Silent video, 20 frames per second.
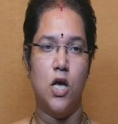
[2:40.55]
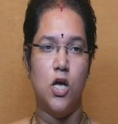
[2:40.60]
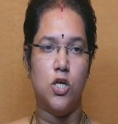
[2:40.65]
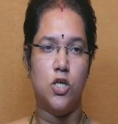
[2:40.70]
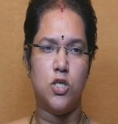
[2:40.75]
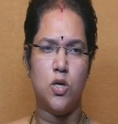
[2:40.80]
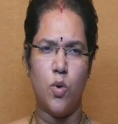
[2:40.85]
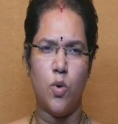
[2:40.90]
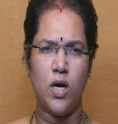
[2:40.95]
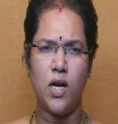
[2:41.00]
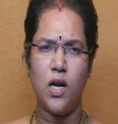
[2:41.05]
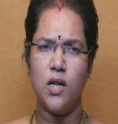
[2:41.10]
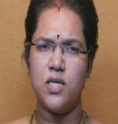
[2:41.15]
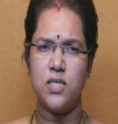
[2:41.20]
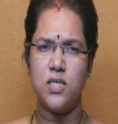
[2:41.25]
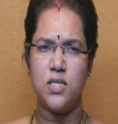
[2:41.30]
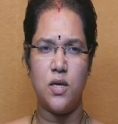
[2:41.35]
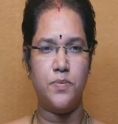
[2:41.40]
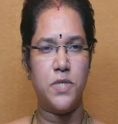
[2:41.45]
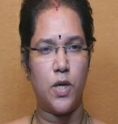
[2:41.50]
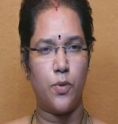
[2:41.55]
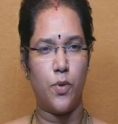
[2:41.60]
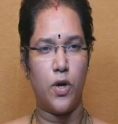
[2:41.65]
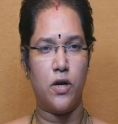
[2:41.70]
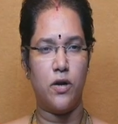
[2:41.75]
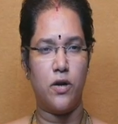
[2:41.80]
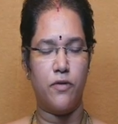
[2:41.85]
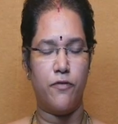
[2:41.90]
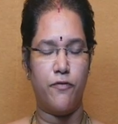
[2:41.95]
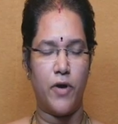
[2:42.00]
So what are the
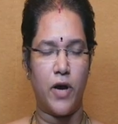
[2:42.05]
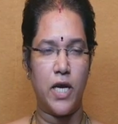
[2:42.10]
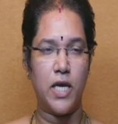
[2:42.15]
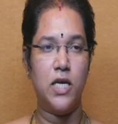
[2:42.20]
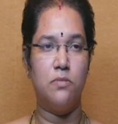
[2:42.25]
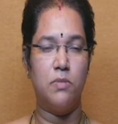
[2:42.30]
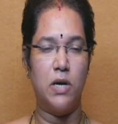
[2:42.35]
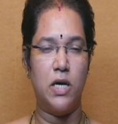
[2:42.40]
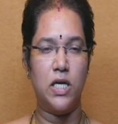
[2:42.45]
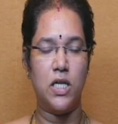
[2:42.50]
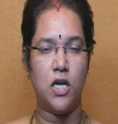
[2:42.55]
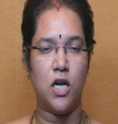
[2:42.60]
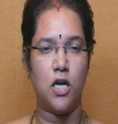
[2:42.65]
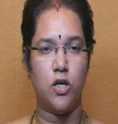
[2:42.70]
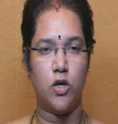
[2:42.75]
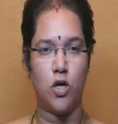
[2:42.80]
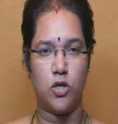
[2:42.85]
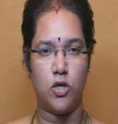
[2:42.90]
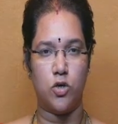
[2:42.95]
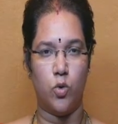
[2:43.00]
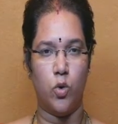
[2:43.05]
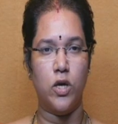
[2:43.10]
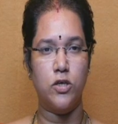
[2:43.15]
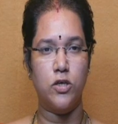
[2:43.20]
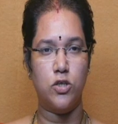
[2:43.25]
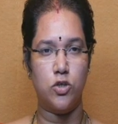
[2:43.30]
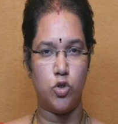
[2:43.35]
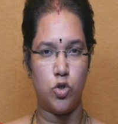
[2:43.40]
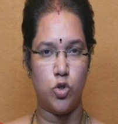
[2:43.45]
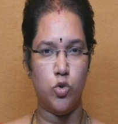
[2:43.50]
subsequent fine material you are going
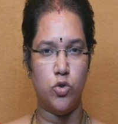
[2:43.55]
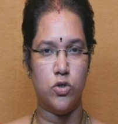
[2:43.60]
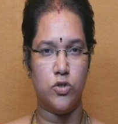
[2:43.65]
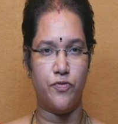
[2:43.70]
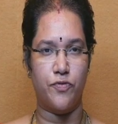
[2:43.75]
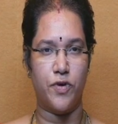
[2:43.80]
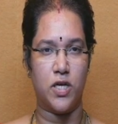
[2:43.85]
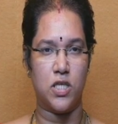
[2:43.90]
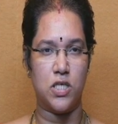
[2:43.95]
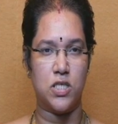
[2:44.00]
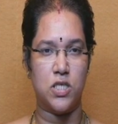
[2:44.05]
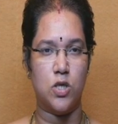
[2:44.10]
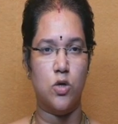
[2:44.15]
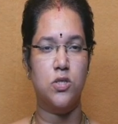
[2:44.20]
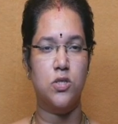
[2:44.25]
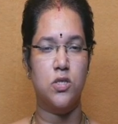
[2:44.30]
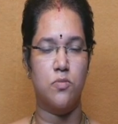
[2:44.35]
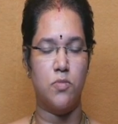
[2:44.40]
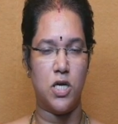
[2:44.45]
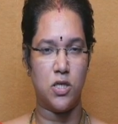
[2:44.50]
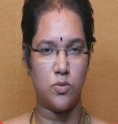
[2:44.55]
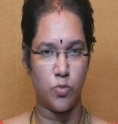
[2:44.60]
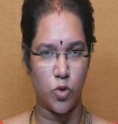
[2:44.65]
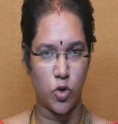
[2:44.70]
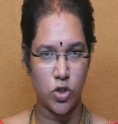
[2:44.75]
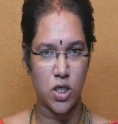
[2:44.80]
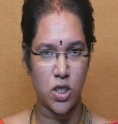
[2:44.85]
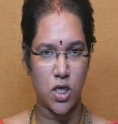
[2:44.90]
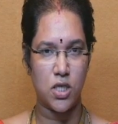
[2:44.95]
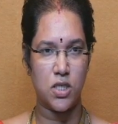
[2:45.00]
to choose for this? So cement
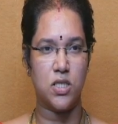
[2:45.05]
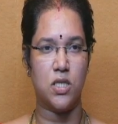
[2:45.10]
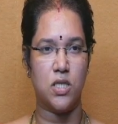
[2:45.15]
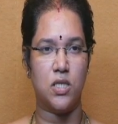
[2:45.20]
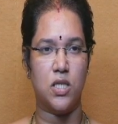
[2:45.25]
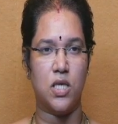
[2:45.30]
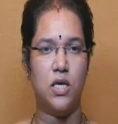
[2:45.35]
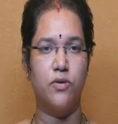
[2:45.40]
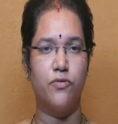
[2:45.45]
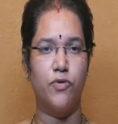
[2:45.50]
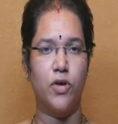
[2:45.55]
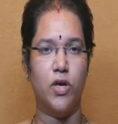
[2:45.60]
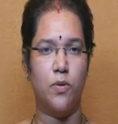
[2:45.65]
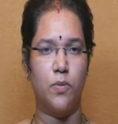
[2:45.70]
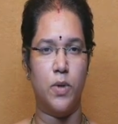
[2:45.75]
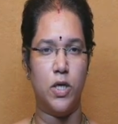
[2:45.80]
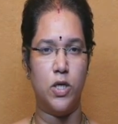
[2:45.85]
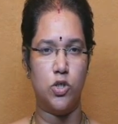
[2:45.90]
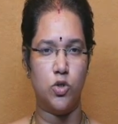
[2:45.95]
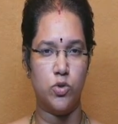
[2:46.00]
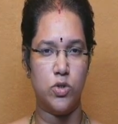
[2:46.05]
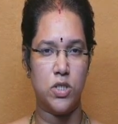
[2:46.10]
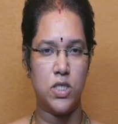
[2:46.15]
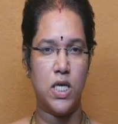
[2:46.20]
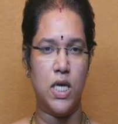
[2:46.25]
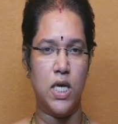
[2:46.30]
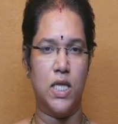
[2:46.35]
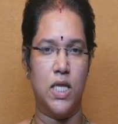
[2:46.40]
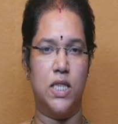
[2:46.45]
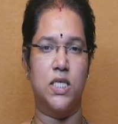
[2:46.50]
mortar is the thing we will be
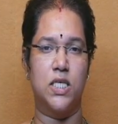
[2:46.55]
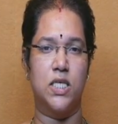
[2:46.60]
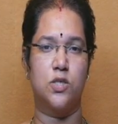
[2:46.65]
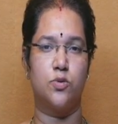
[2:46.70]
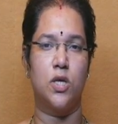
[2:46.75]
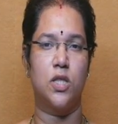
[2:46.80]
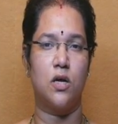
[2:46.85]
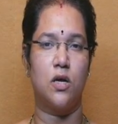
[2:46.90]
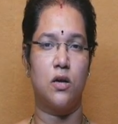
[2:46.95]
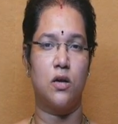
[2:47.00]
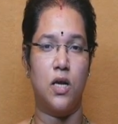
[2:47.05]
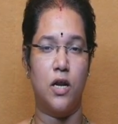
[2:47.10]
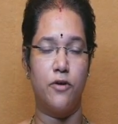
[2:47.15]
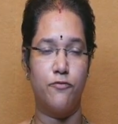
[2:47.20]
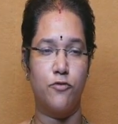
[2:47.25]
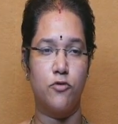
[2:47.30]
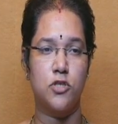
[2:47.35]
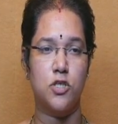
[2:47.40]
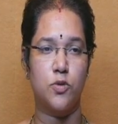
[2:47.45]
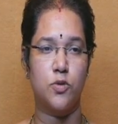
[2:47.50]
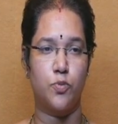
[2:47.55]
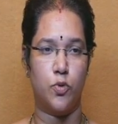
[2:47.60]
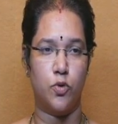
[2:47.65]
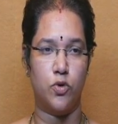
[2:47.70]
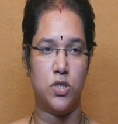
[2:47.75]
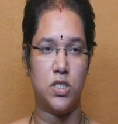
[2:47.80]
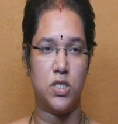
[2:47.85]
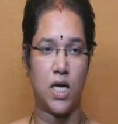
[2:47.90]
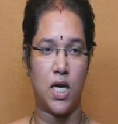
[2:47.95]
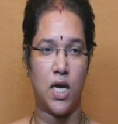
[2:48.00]
choosing. In this way, the reinforced
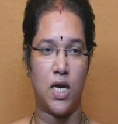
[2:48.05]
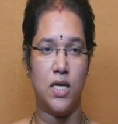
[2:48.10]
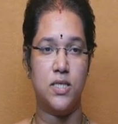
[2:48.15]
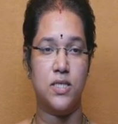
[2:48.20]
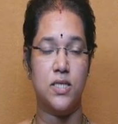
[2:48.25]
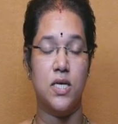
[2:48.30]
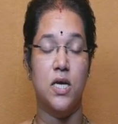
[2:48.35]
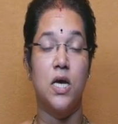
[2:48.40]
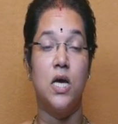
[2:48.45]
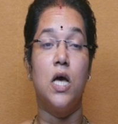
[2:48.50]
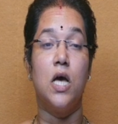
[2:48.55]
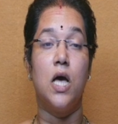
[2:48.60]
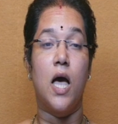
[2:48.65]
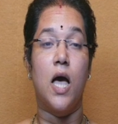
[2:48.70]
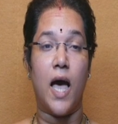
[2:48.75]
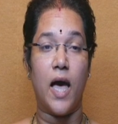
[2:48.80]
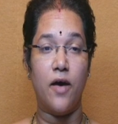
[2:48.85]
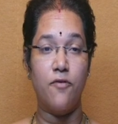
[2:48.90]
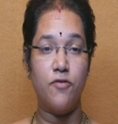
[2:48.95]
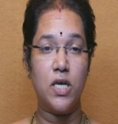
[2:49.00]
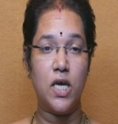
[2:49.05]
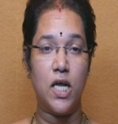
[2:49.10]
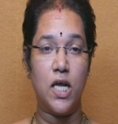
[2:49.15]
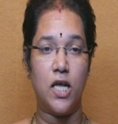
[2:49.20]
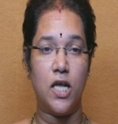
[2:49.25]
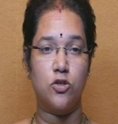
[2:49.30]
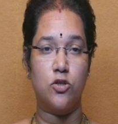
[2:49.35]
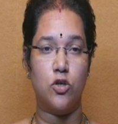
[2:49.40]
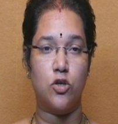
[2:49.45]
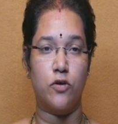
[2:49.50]
porous tiles having a
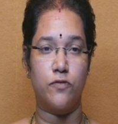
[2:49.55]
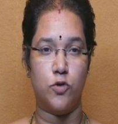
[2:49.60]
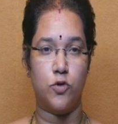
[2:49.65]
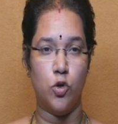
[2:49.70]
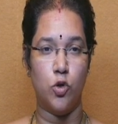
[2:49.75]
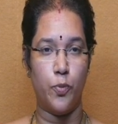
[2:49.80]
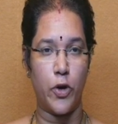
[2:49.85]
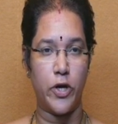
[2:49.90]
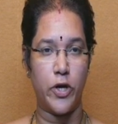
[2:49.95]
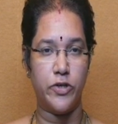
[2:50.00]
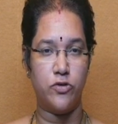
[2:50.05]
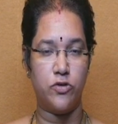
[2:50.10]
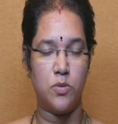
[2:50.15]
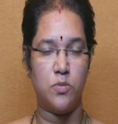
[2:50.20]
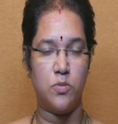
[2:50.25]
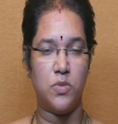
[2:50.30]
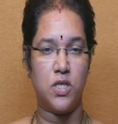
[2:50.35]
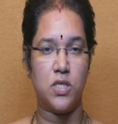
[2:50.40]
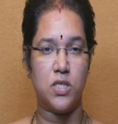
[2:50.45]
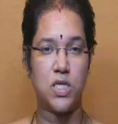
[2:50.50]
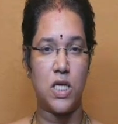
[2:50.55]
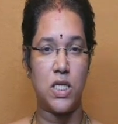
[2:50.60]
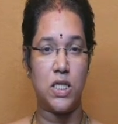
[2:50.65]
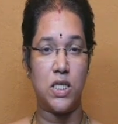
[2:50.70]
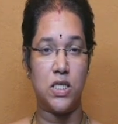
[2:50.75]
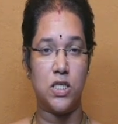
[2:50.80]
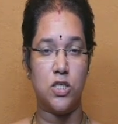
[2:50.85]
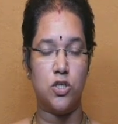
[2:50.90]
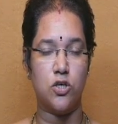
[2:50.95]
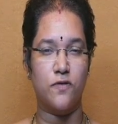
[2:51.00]
length of 2.3 meters and
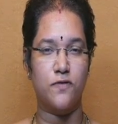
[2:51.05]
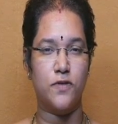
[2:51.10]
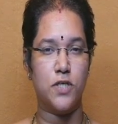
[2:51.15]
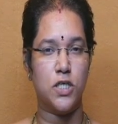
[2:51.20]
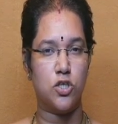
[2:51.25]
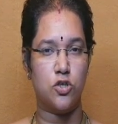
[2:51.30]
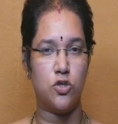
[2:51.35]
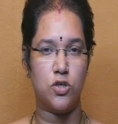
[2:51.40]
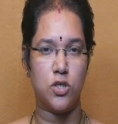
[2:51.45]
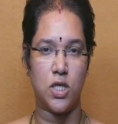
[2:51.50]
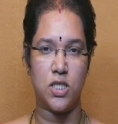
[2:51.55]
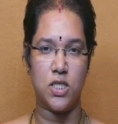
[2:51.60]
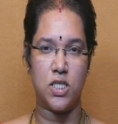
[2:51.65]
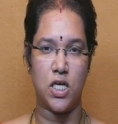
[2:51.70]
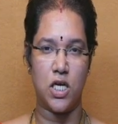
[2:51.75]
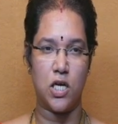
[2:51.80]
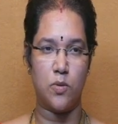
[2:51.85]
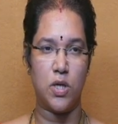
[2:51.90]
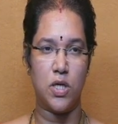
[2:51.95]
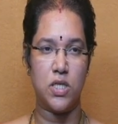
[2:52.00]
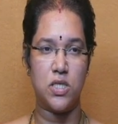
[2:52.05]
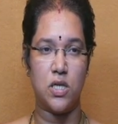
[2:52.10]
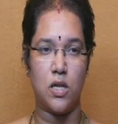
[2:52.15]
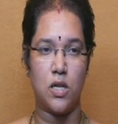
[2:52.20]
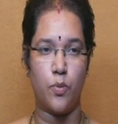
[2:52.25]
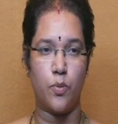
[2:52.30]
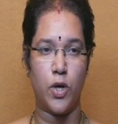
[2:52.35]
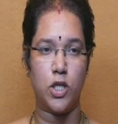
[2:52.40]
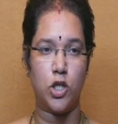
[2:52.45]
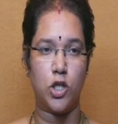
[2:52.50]
thickness of 6 to 10 centimeters and
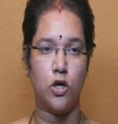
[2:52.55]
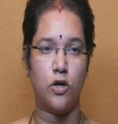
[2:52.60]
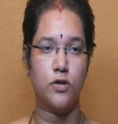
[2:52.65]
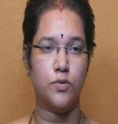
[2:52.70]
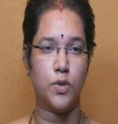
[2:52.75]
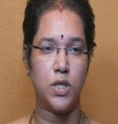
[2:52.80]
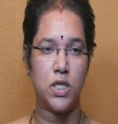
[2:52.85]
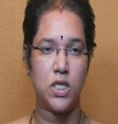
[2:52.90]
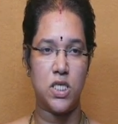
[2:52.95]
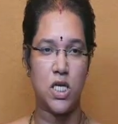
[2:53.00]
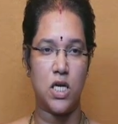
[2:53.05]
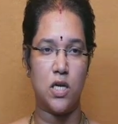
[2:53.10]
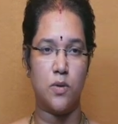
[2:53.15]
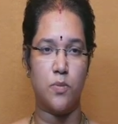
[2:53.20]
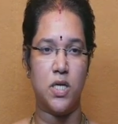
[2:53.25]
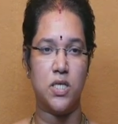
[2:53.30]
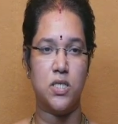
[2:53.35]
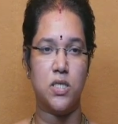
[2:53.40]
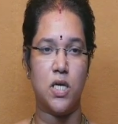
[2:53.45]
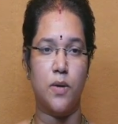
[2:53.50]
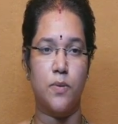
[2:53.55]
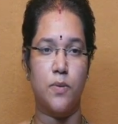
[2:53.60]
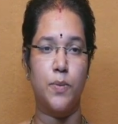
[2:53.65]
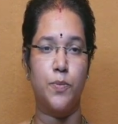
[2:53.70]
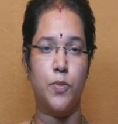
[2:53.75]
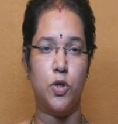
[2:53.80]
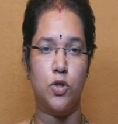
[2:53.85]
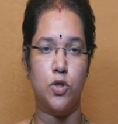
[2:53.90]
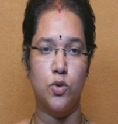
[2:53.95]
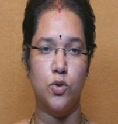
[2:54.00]
the width of 20 centimeters can be
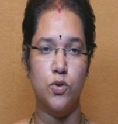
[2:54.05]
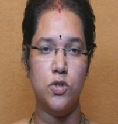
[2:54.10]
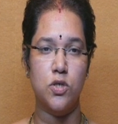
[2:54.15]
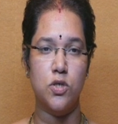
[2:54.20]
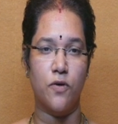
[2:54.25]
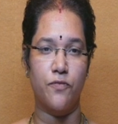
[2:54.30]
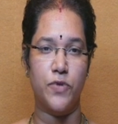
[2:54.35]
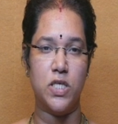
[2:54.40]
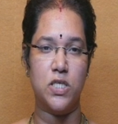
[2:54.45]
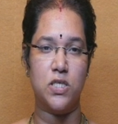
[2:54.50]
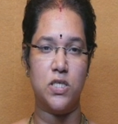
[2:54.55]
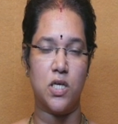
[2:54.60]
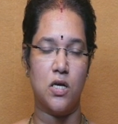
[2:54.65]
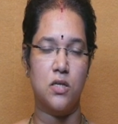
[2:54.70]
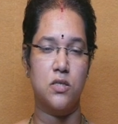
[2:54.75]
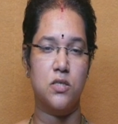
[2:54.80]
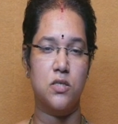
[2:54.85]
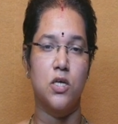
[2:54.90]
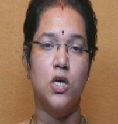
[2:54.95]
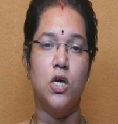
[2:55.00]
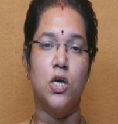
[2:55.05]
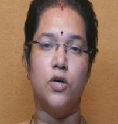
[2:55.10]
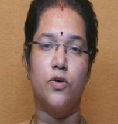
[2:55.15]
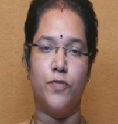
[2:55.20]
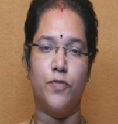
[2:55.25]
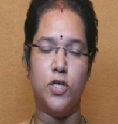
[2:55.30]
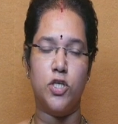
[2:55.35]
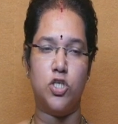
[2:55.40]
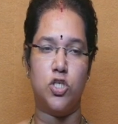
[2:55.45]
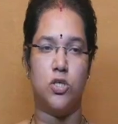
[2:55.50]
produced of these tiles,
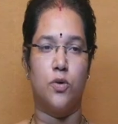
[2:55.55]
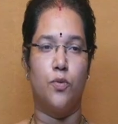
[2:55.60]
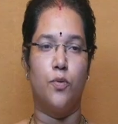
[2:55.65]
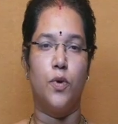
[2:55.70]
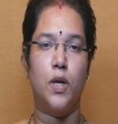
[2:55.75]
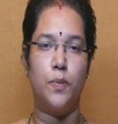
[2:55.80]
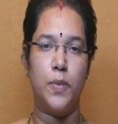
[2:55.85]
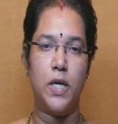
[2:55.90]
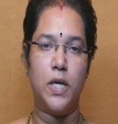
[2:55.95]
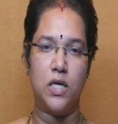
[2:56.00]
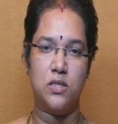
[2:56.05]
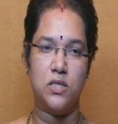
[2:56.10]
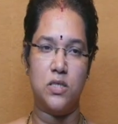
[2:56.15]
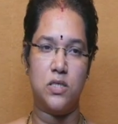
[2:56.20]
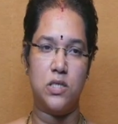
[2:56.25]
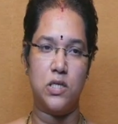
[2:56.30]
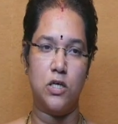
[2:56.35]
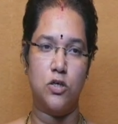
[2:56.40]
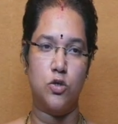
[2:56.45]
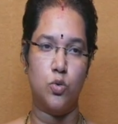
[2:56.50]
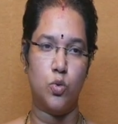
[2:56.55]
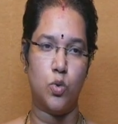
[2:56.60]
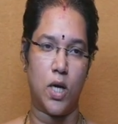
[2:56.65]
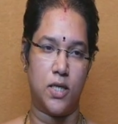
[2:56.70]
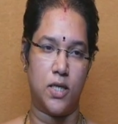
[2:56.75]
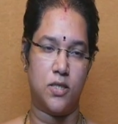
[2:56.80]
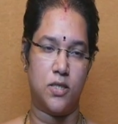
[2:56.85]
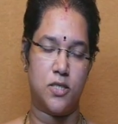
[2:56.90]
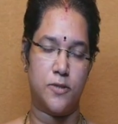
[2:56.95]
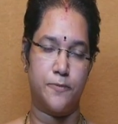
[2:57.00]
which will be existing in two
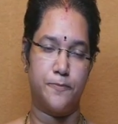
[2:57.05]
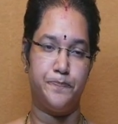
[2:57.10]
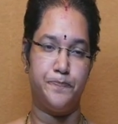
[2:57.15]
kinds.